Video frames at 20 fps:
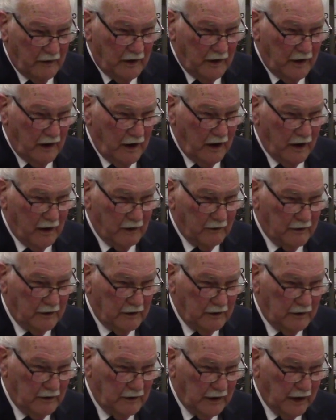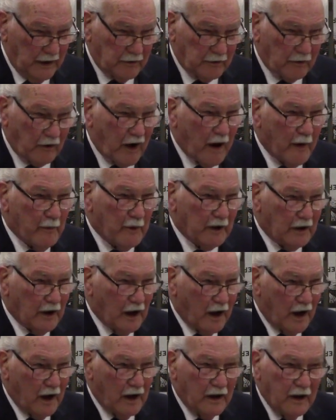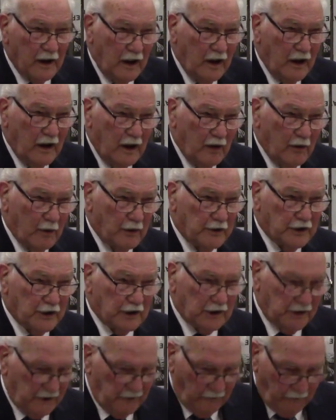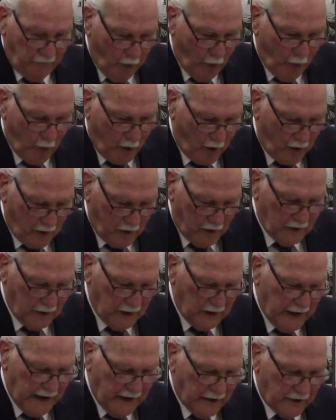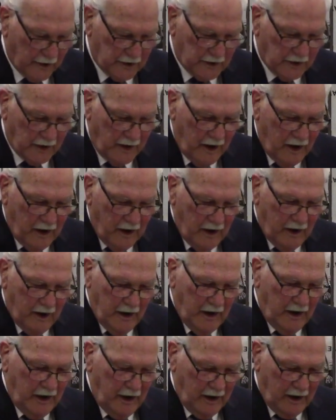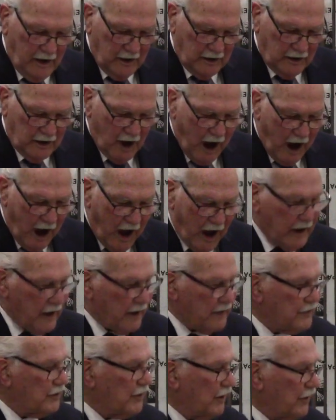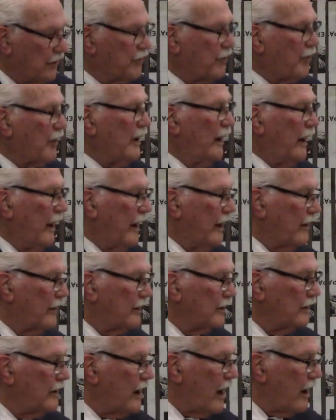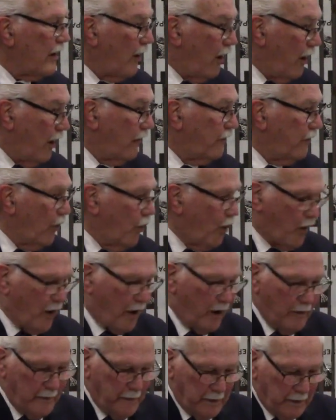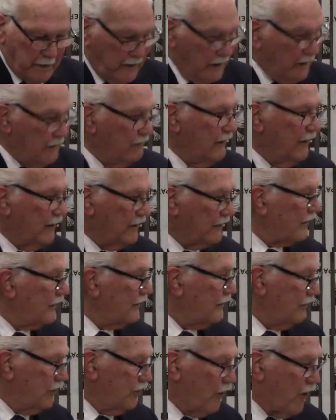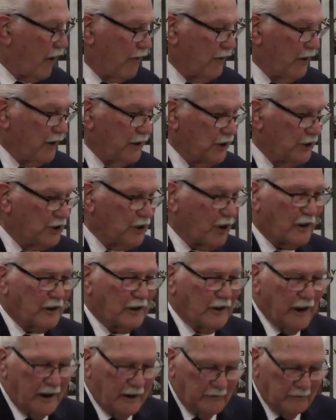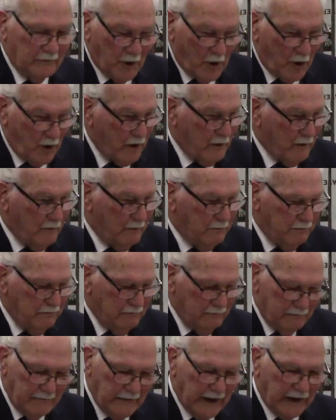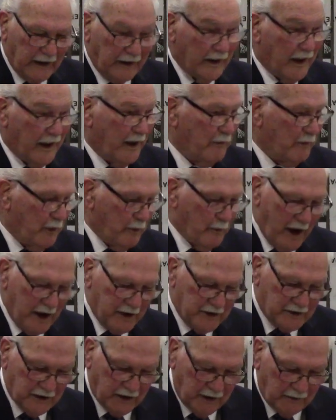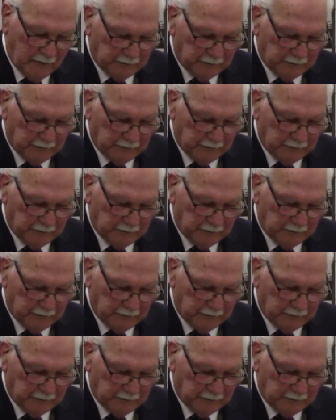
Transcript: the uh, tetragrammaton, which is four letters. Yah is just three letters, not all four. It, it's sort of a shortcut or a nickname, you might say.